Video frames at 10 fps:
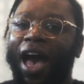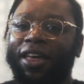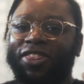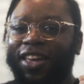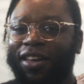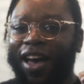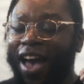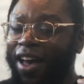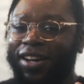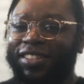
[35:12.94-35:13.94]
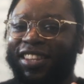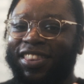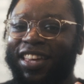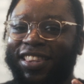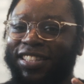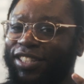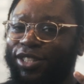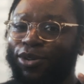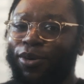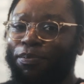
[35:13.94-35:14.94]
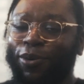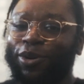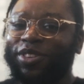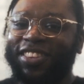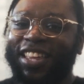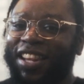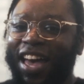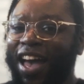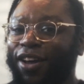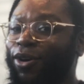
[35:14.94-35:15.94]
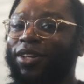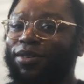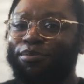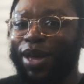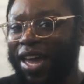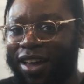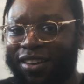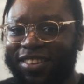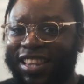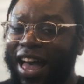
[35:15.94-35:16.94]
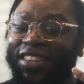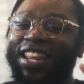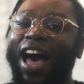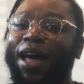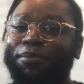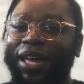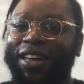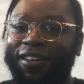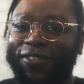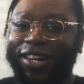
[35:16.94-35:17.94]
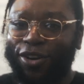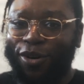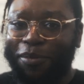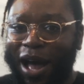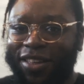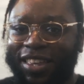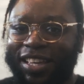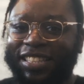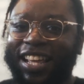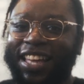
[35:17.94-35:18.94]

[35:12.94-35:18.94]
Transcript: I think I honestly think this is too important that like I couldn't make like not make a video about this.